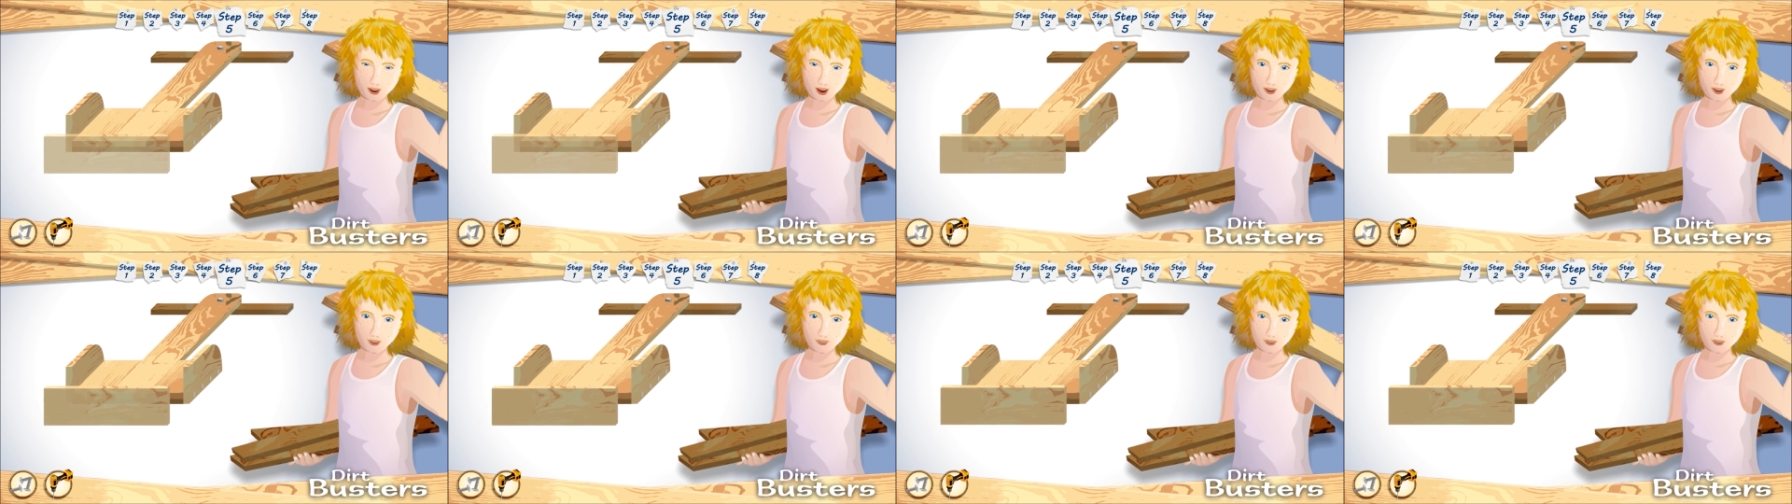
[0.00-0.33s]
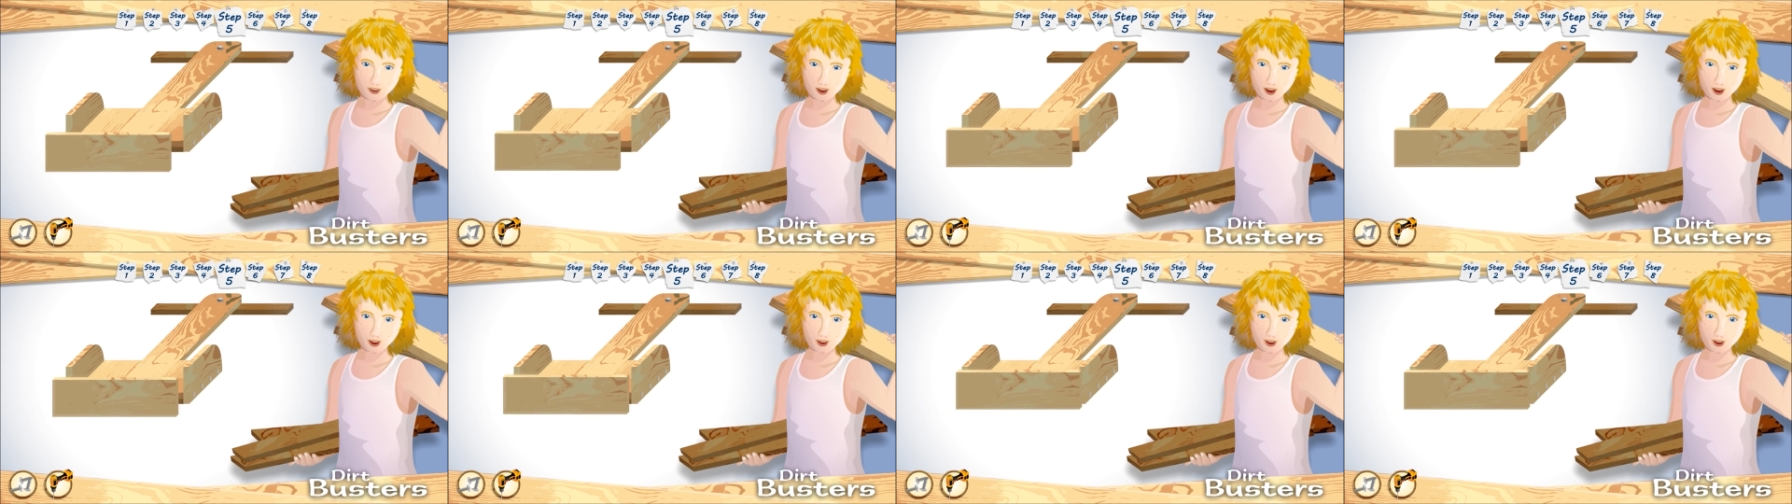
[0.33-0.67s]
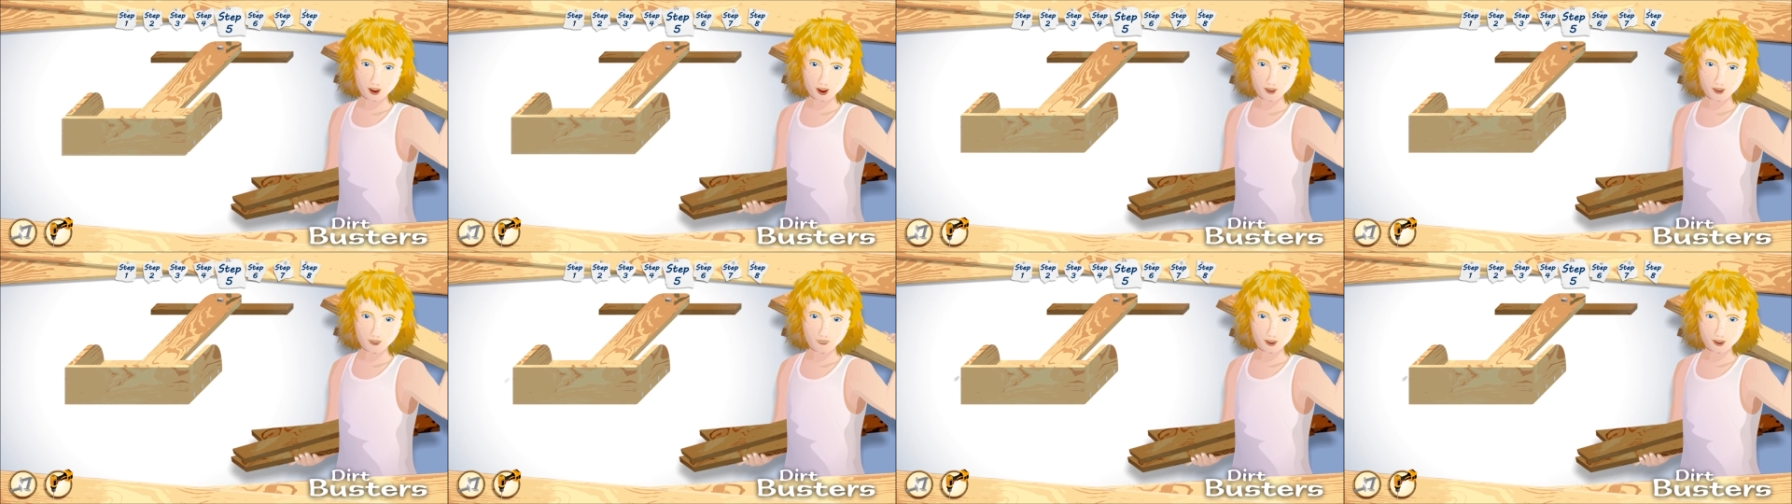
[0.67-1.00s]
flush with
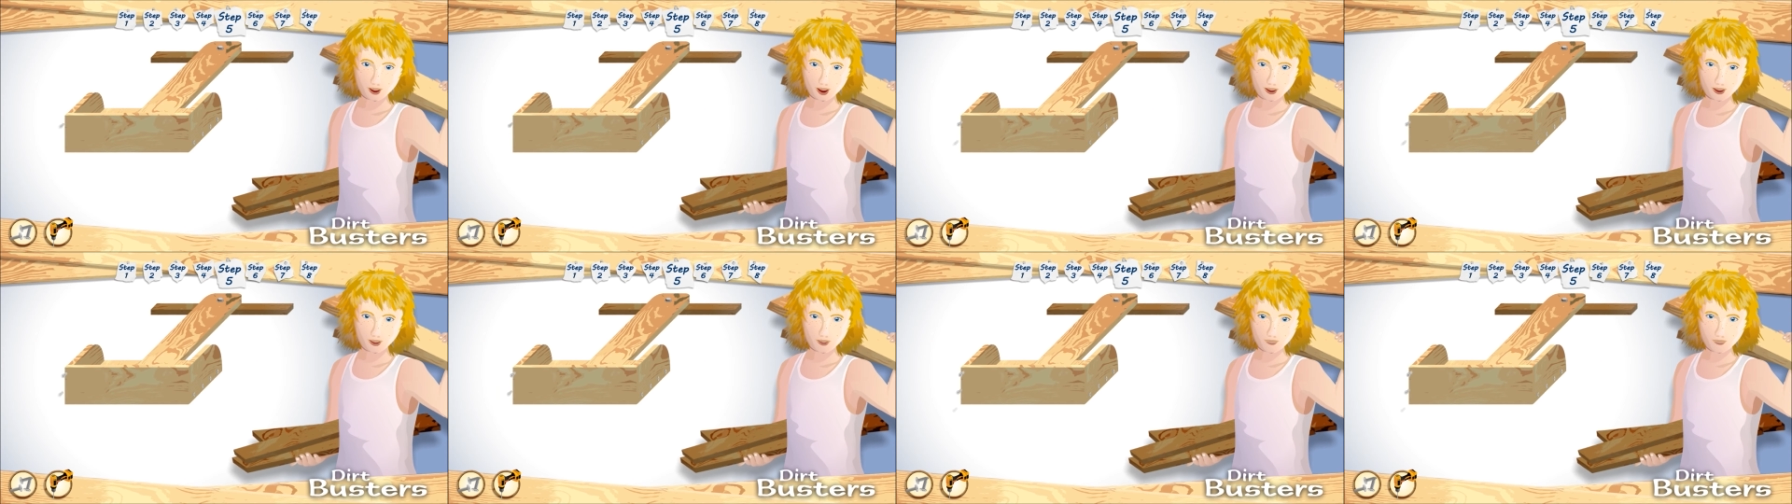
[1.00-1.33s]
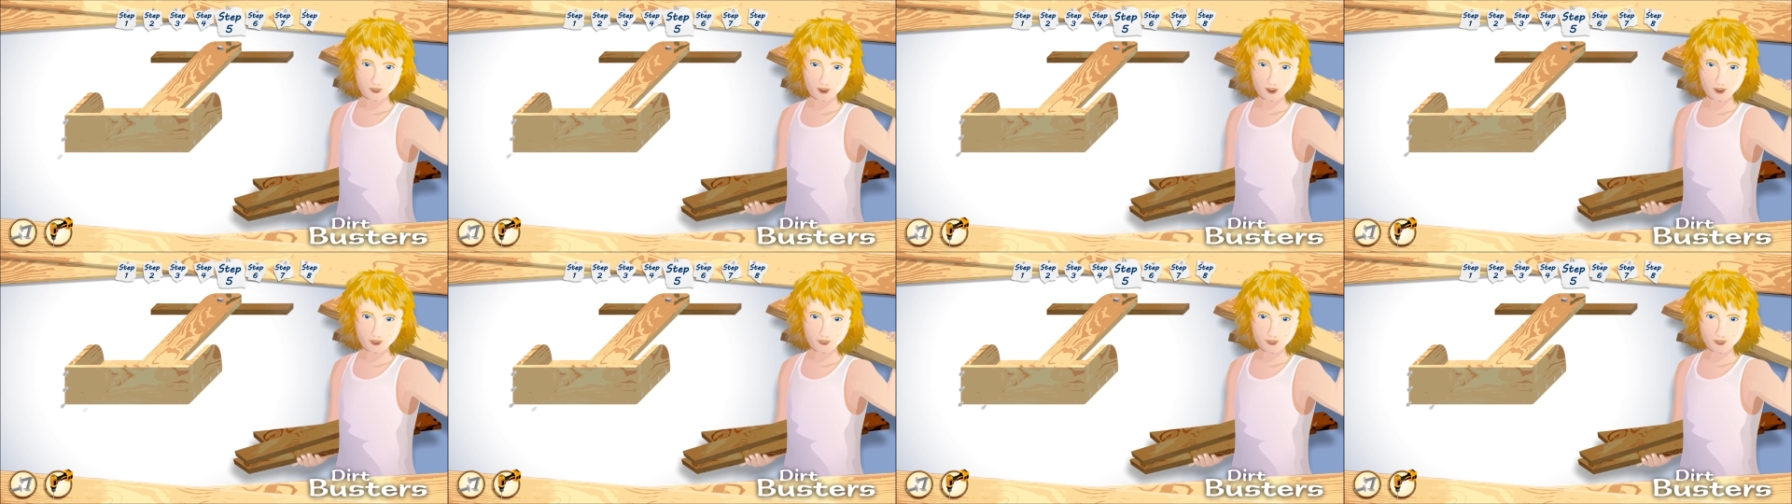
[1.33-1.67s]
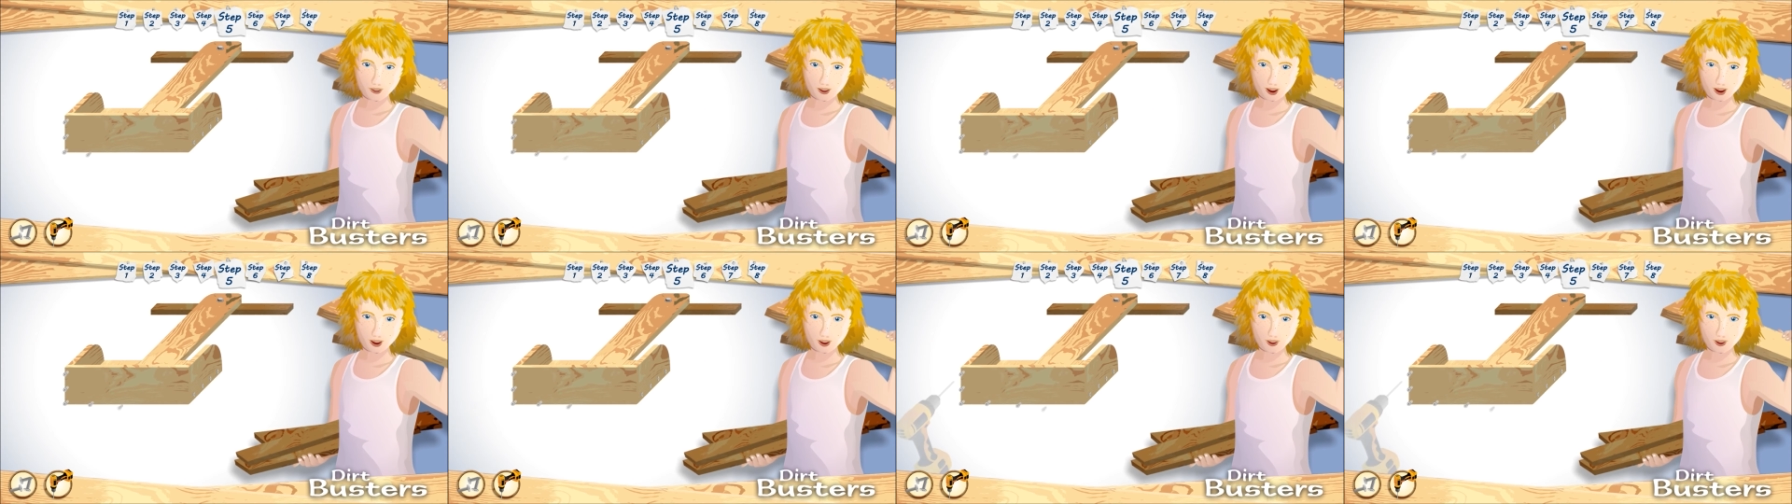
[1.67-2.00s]
the supports under the
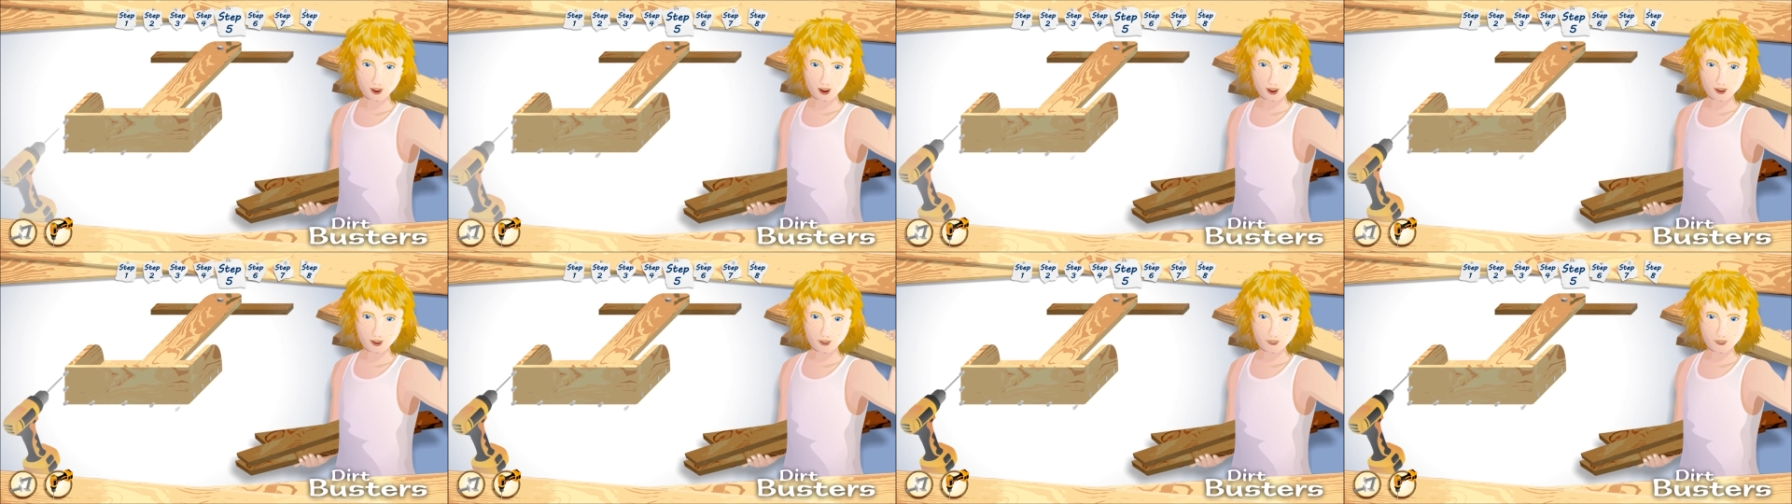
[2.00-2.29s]
seat.